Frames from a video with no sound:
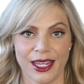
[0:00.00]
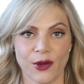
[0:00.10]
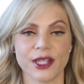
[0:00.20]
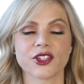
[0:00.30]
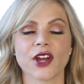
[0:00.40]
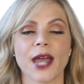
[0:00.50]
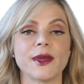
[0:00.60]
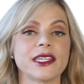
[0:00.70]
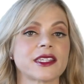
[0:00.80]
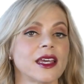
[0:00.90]
You know,
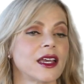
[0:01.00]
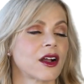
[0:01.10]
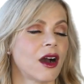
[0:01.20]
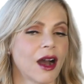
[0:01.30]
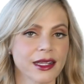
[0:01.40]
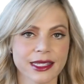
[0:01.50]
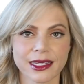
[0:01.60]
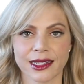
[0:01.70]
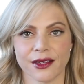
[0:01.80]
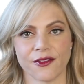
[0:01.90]
Instagram is
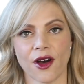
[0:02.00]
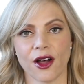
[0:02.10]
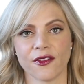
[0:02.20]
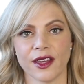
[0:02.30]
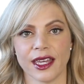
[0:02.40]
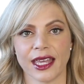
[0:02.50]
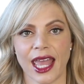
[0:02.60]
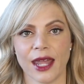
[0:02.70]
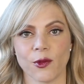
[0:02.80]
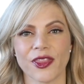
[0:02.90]
constantly evolving,
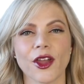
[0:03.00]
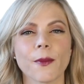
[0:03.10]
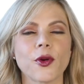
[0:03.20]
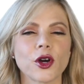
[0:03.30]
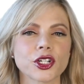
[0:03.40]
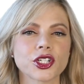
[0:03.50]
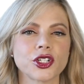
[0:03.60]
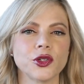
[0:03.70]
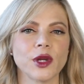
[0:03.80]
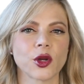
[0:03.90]
and with their push
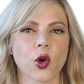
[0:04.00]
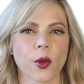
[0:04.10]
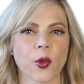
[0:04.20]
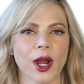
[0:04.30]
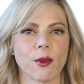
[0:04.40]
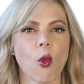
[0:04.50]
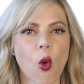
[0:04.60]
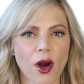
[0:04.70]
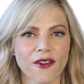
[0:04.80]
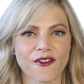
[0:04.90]
to incorporate
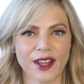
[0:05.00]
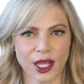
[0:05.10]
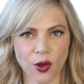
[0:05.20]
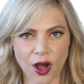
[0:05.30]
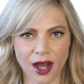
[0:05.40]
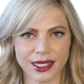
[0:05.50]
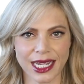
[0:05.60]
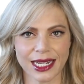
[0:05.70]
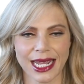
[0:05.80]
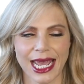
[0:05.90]
more video
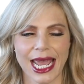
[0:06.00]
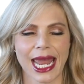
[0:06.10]
content,